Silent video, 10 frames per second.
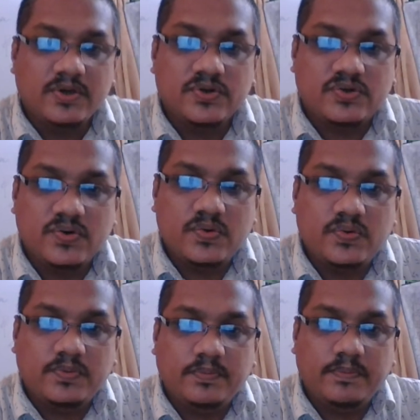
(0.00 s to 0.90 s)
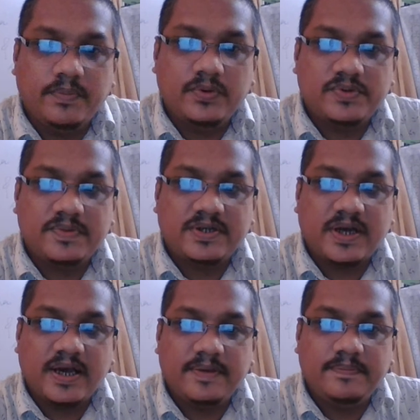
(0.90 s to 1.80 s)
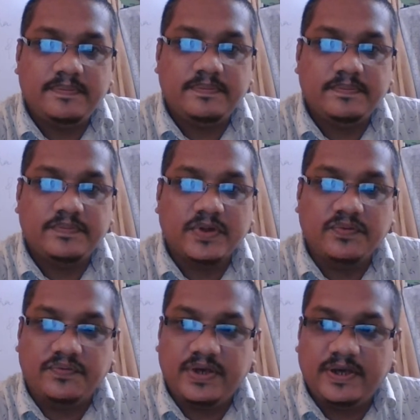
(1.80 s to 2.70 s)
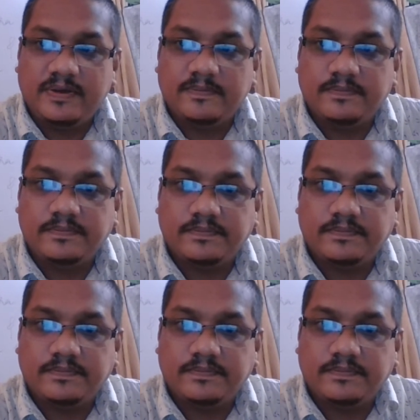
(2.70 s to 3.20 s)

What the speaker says: So, most of the time, we